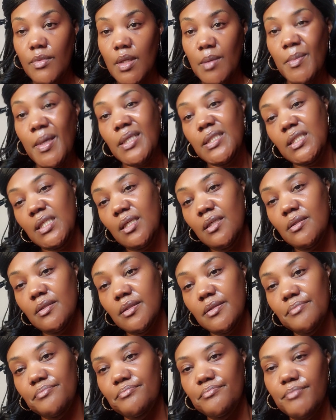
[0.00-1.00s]
Make
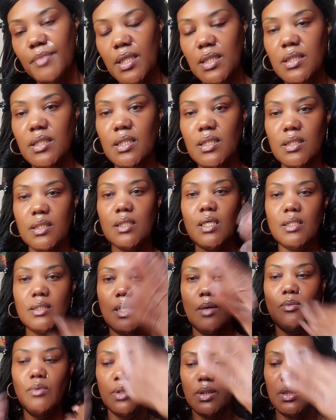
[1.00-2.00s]
sense? Makes sense, because I
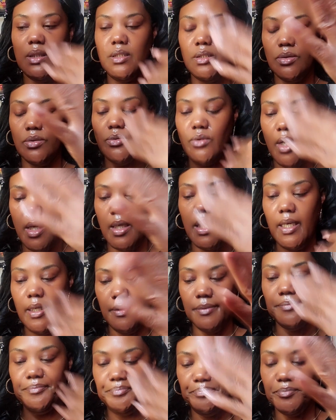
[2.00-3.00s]
want it to dry
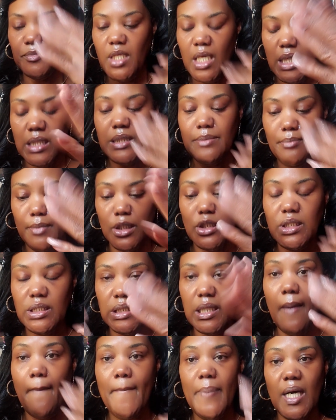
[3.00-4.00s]
down as much as
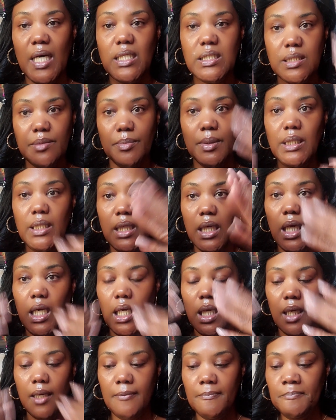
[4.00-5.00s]
it possibly
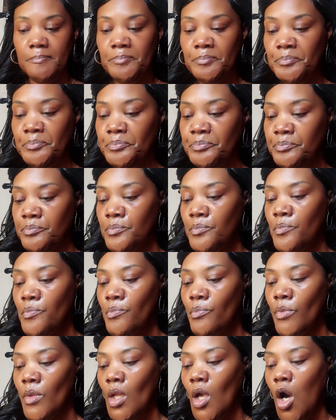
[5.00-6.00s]
can.
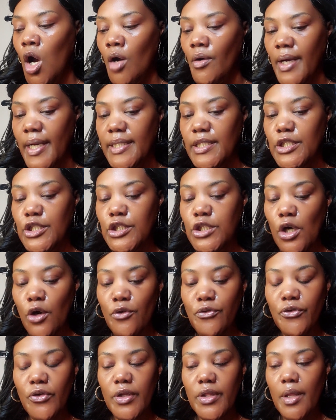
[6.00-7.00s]
All right, so
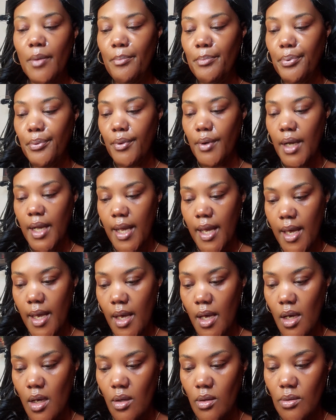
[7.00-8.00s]
for the
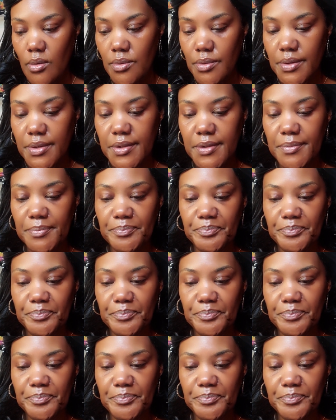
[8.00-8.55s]
brows,